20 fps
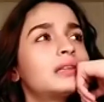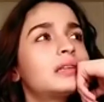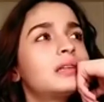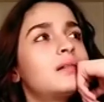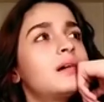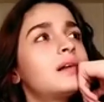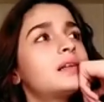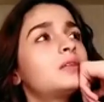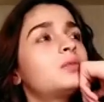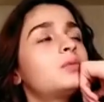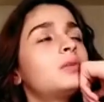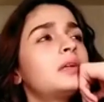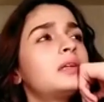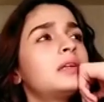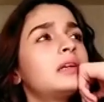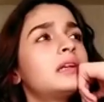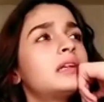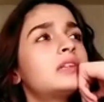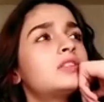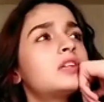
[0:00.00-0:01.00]
Dilwale
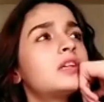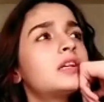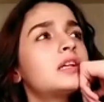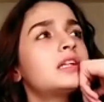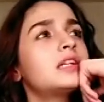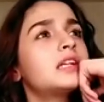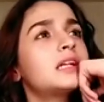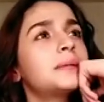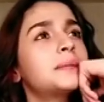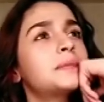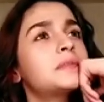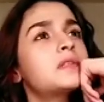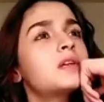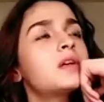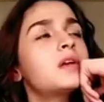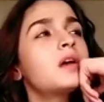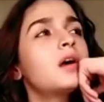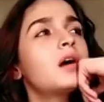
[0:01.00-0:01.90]
Dulhaniya Le Jayenge types.